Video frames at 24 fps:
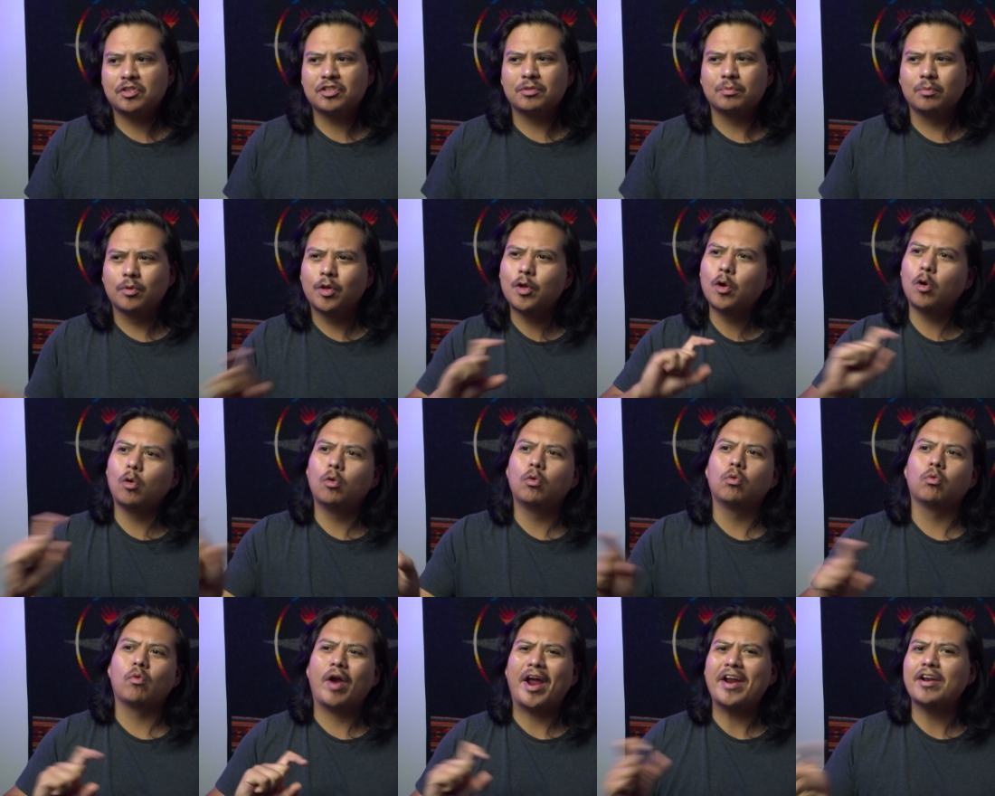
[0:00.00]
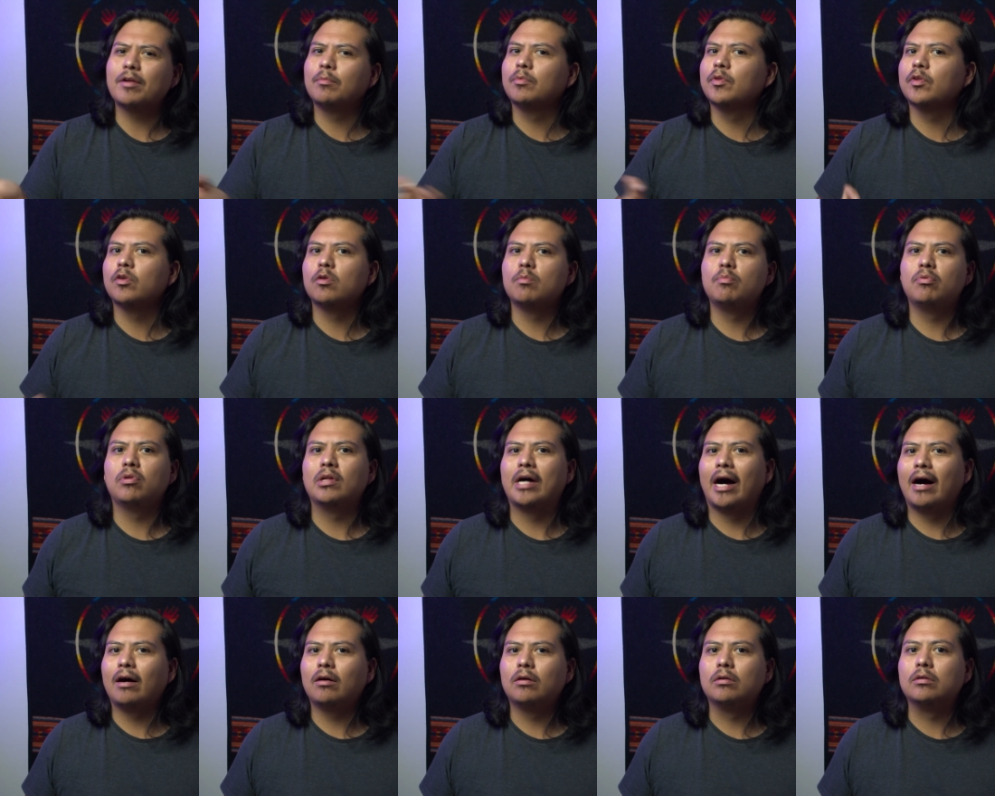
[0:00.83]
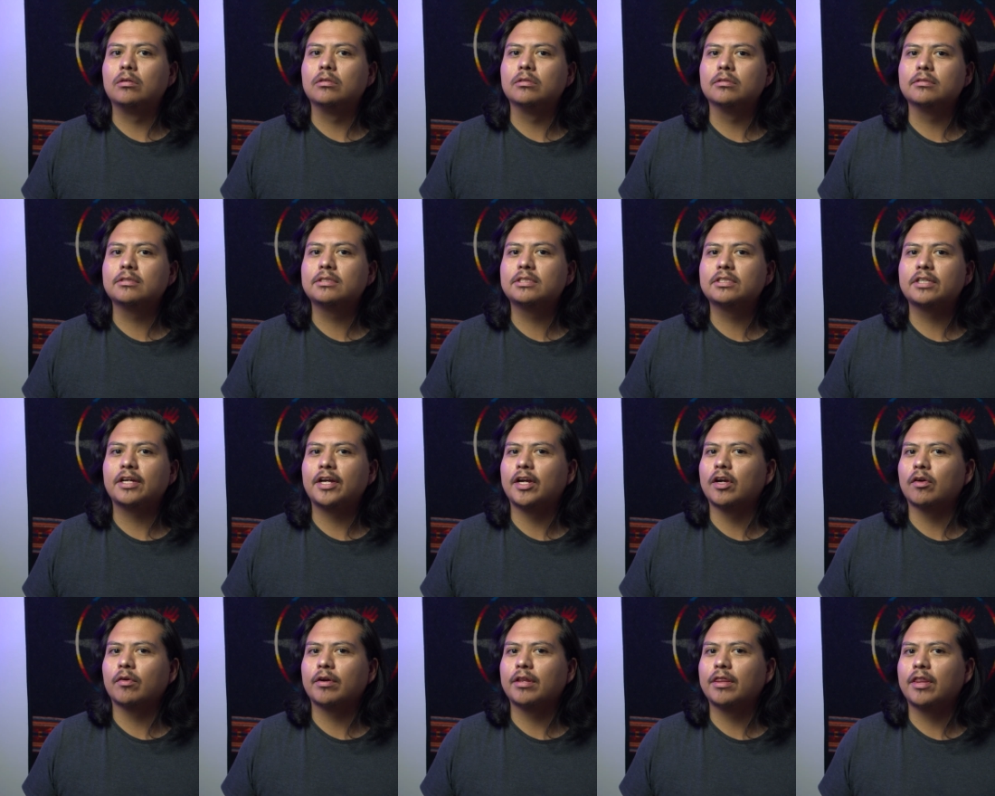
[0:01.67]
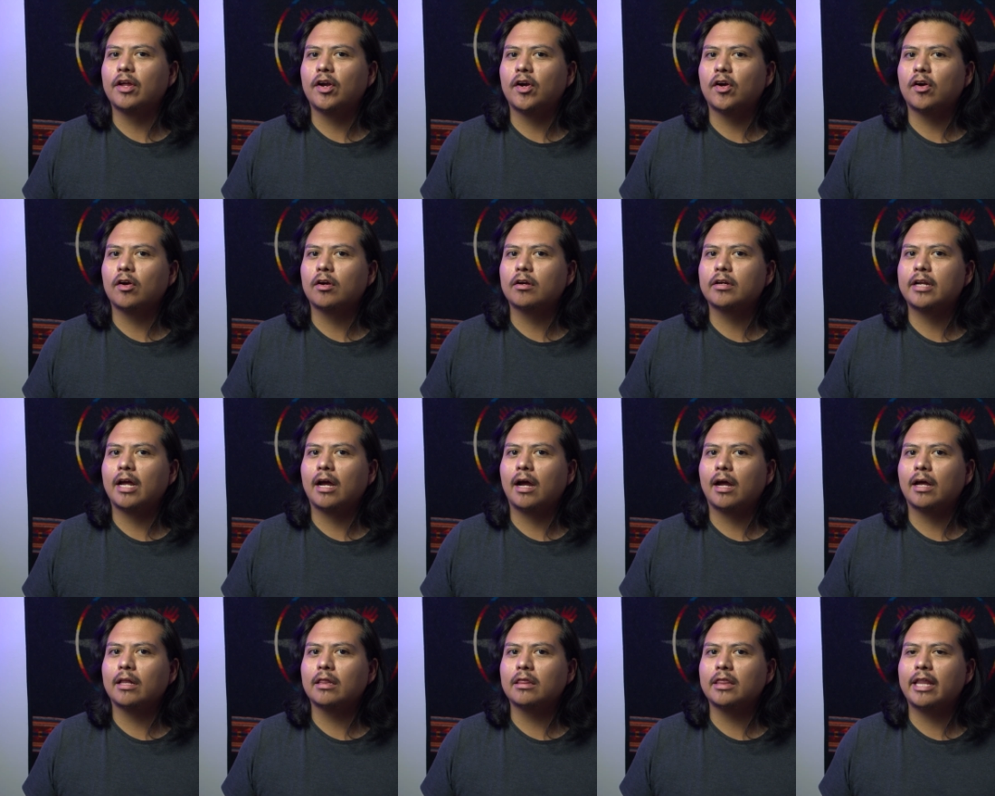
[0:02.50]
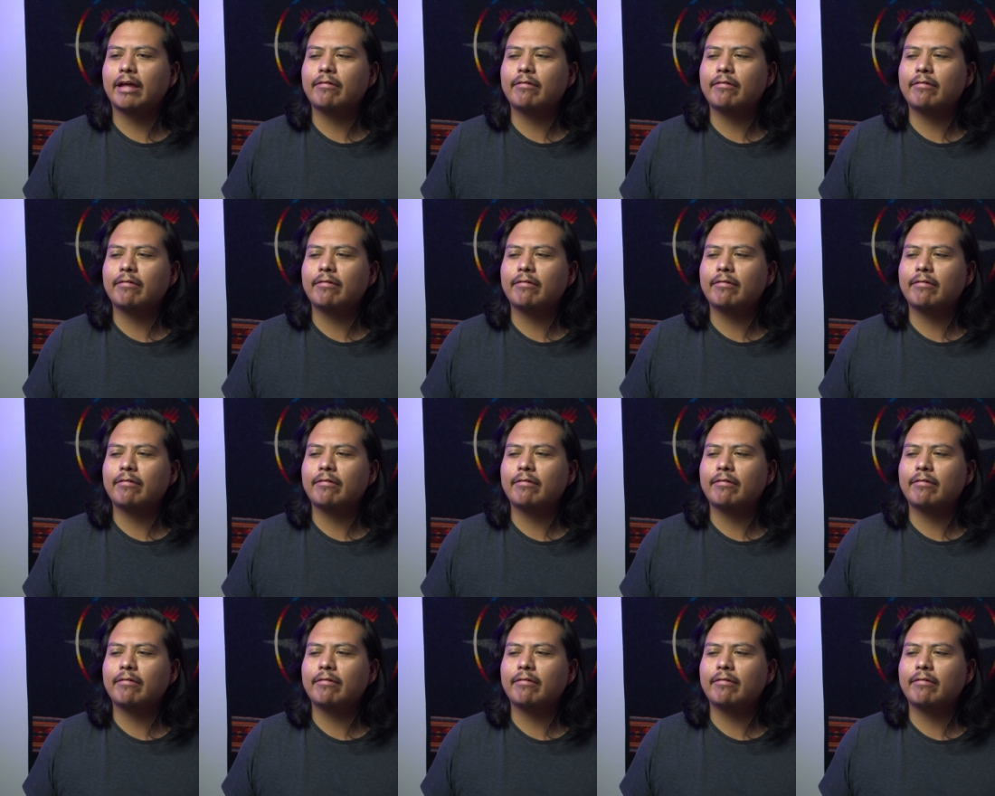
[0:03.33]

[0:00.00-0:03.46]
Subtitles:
There's some little random little plot holes here and there that